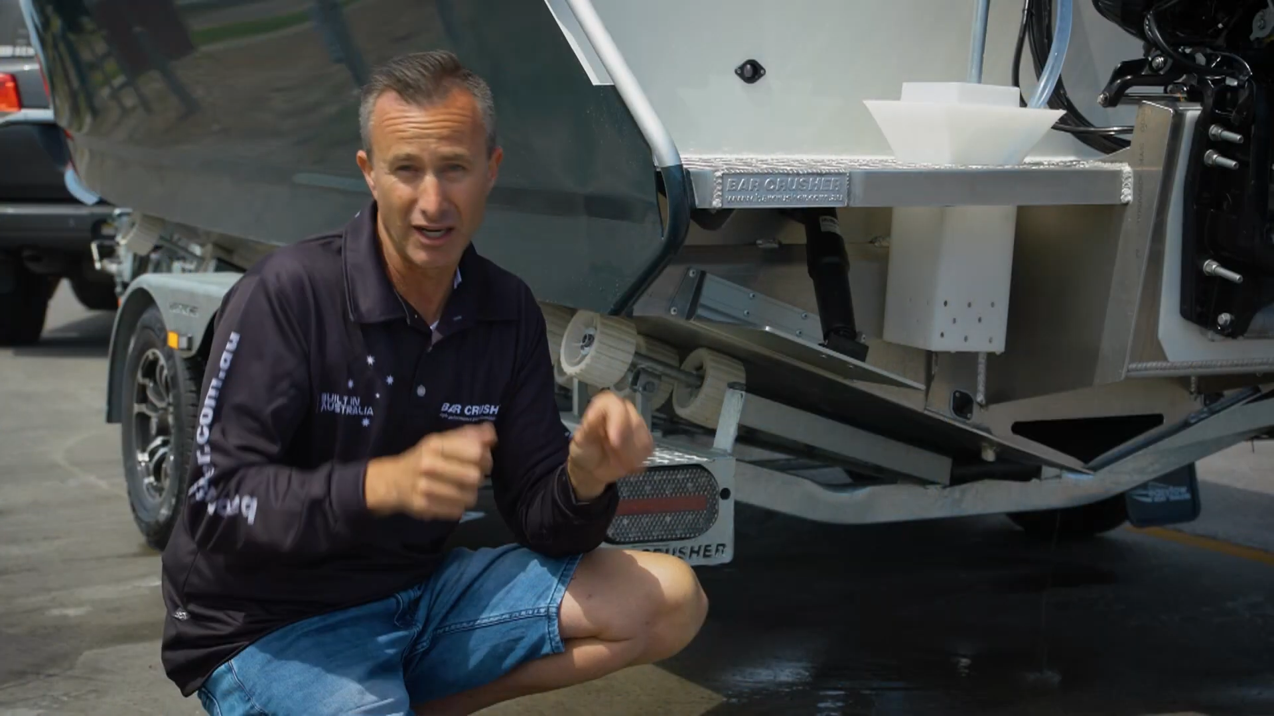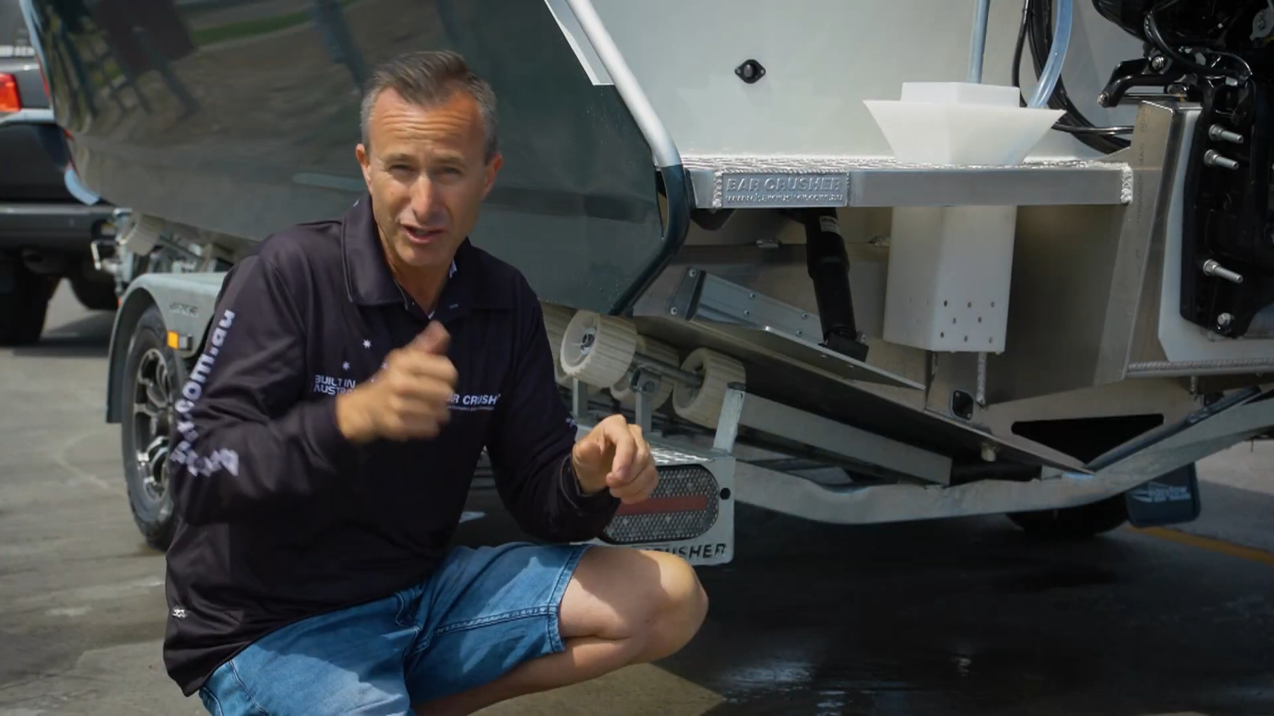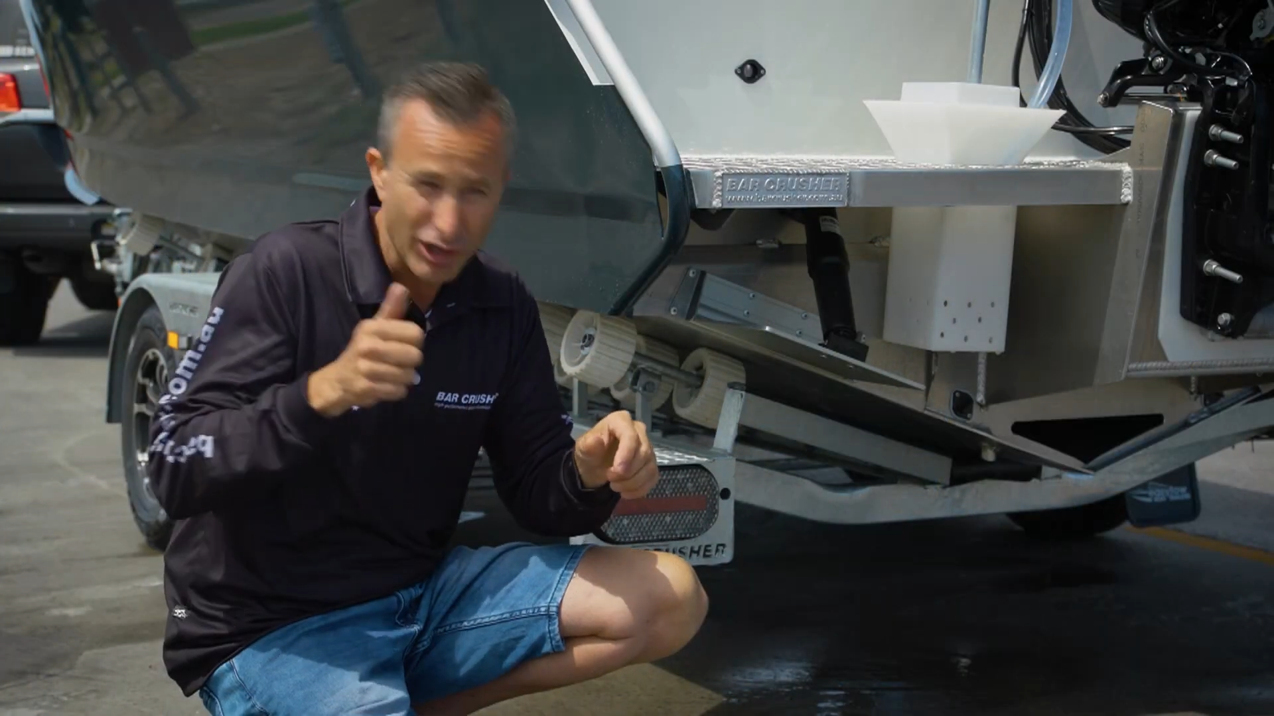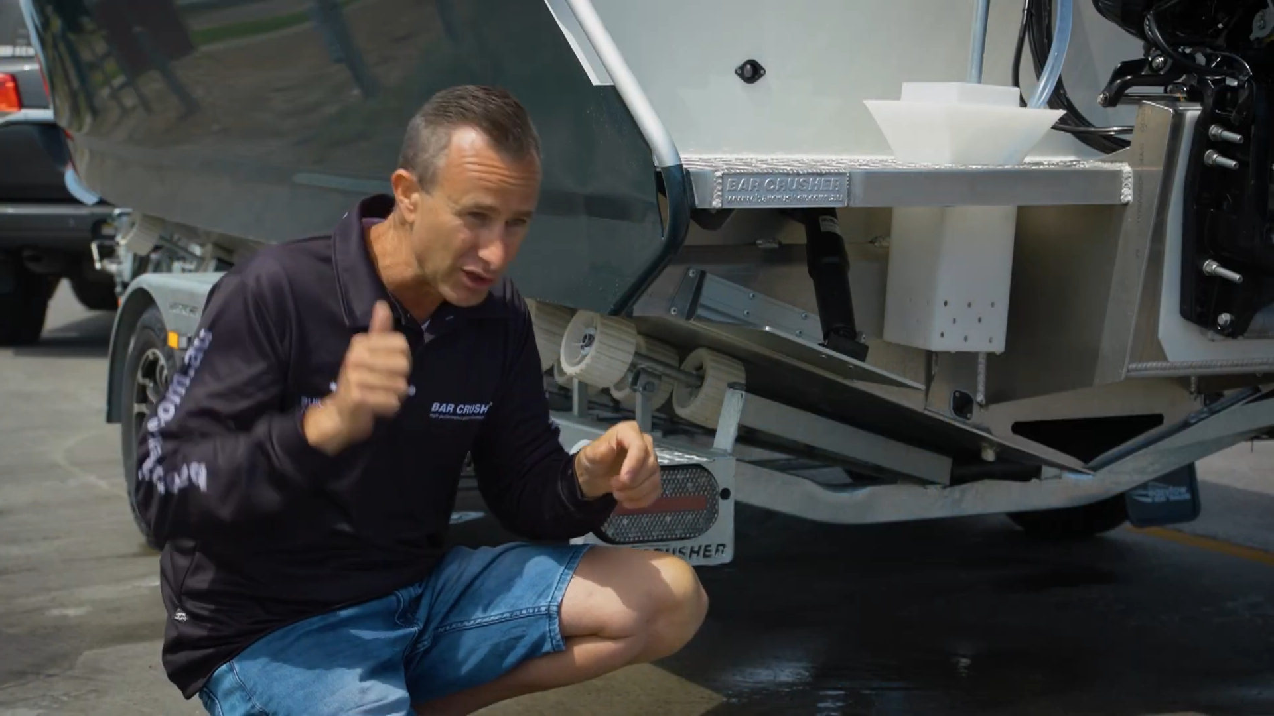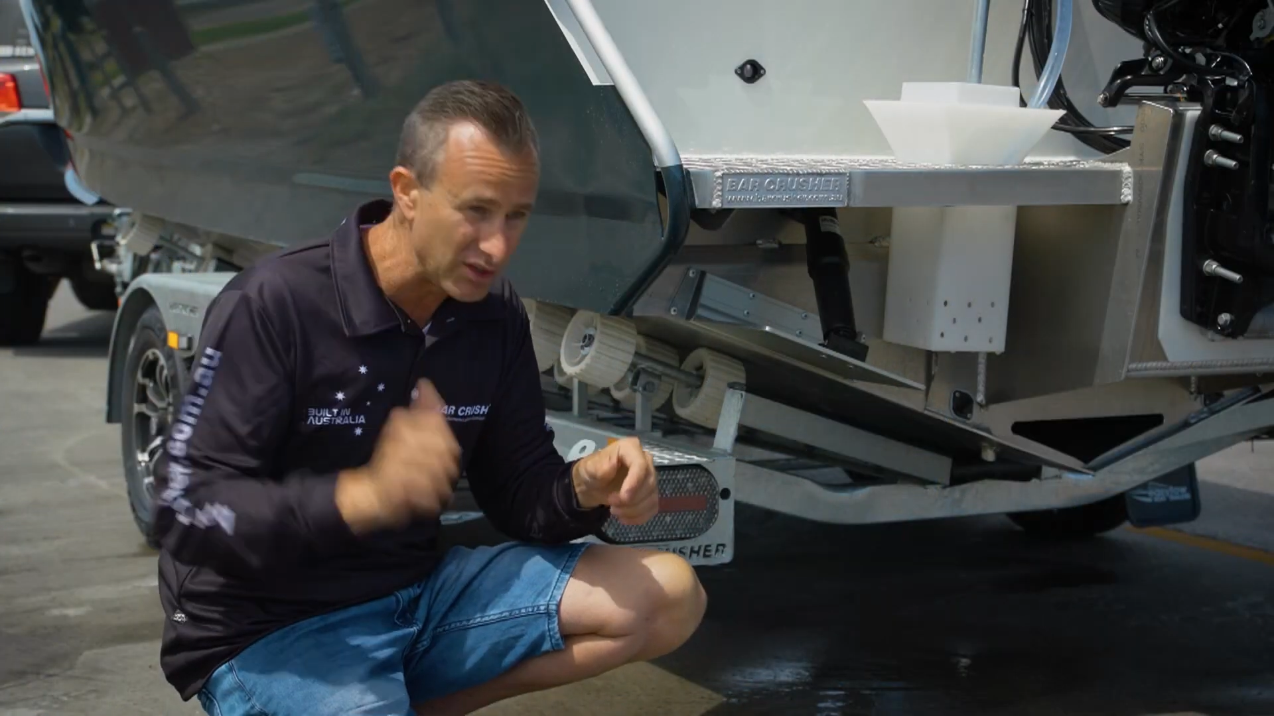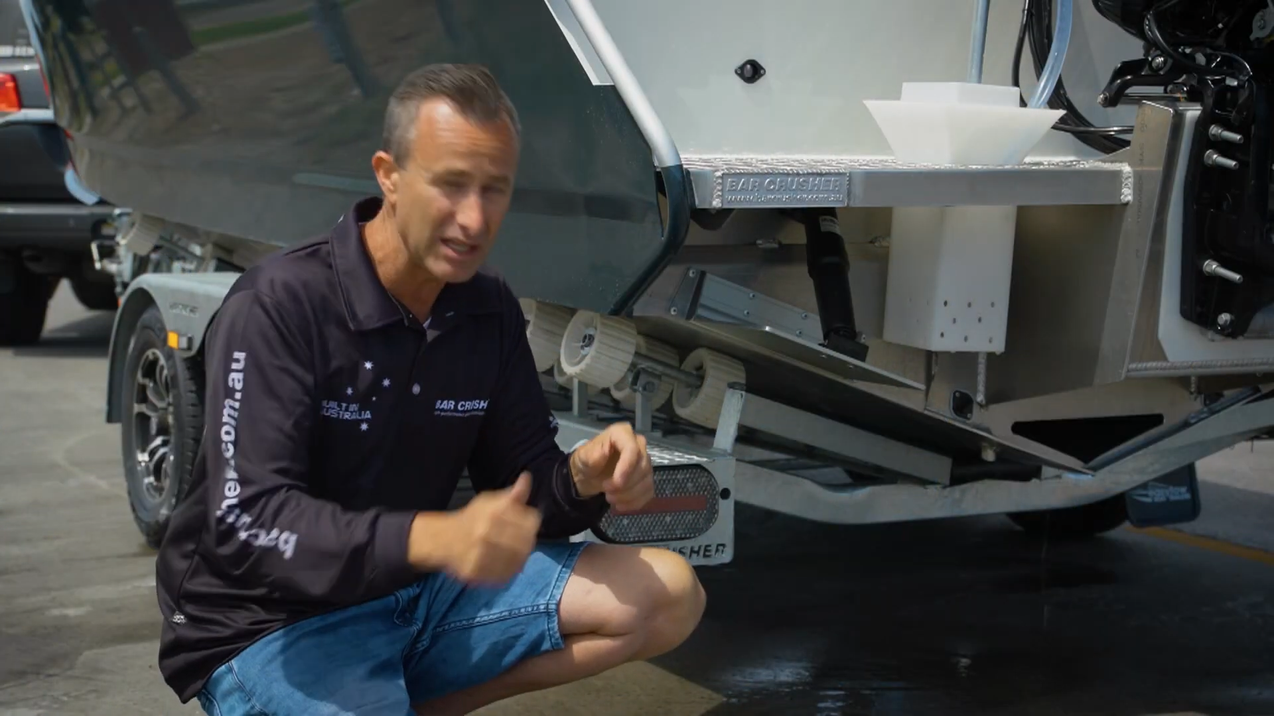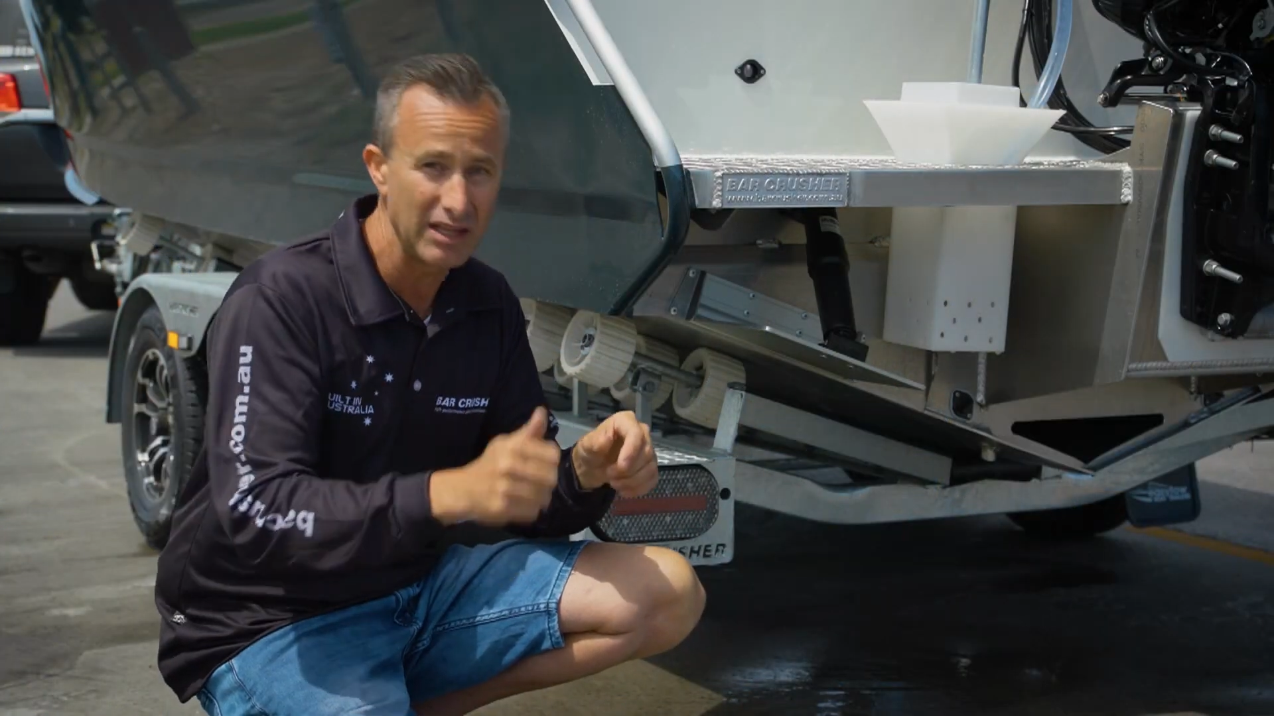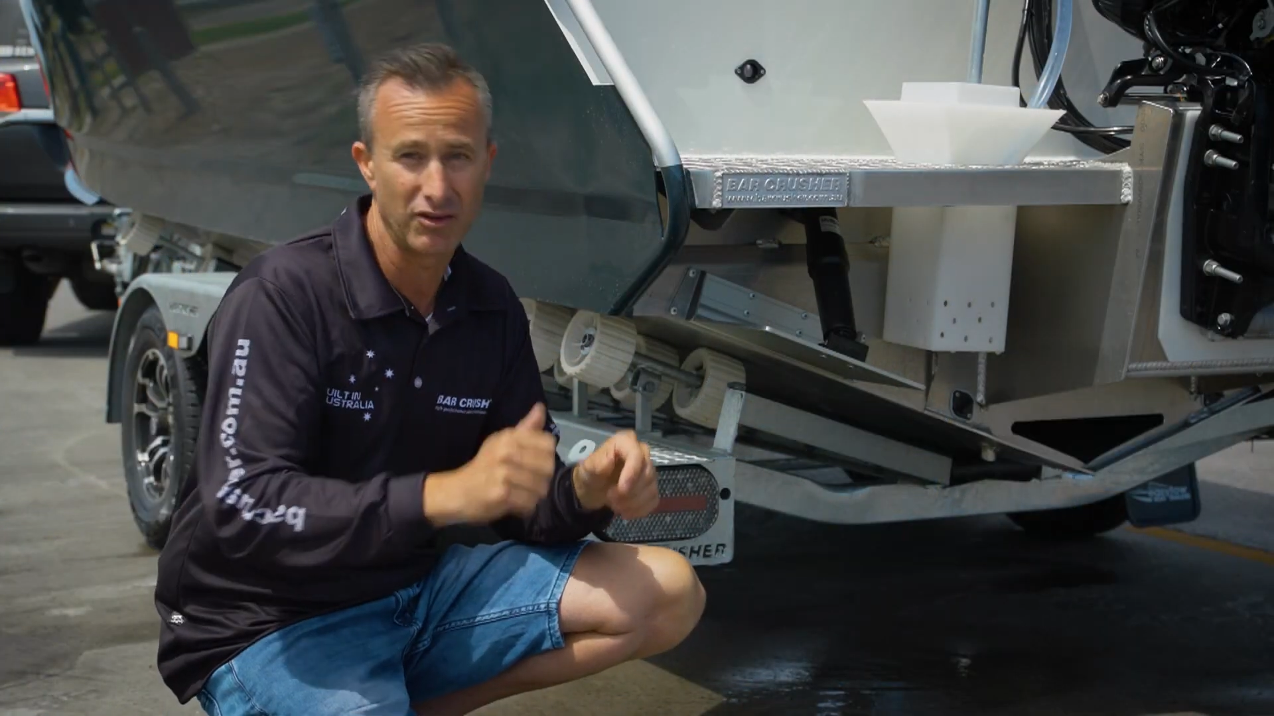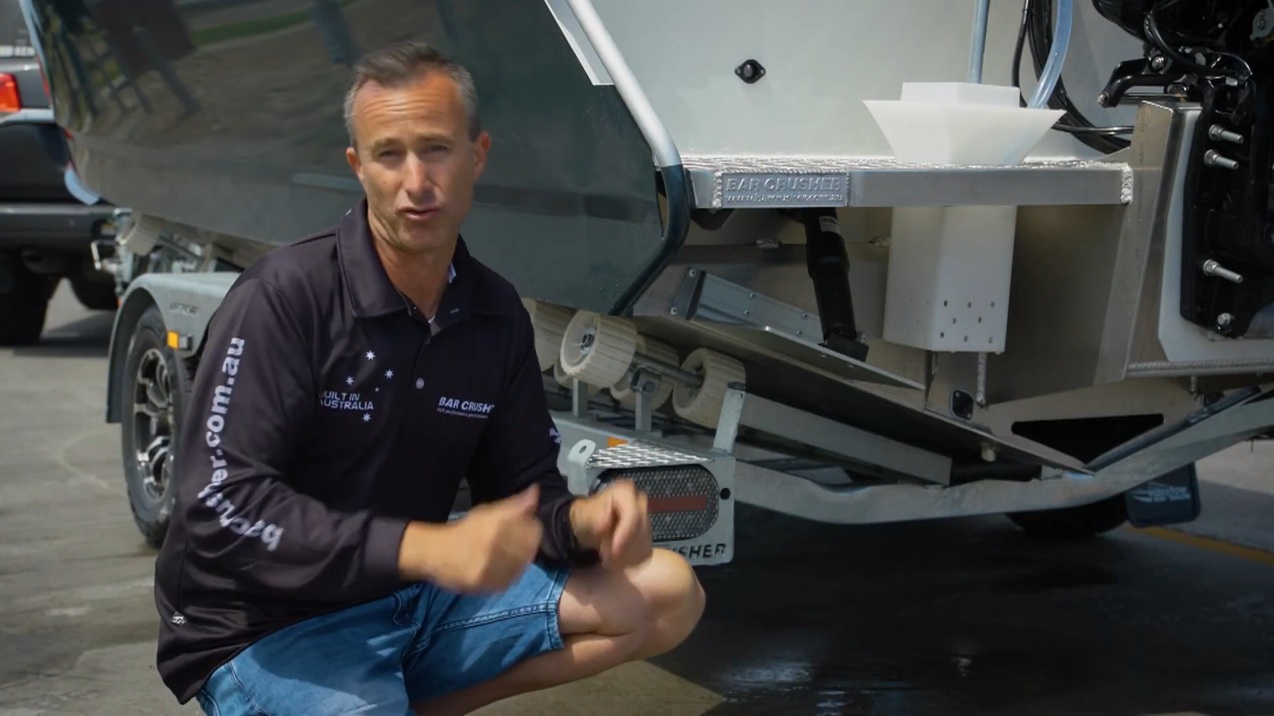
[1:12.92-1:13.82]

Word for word: Don't go dig in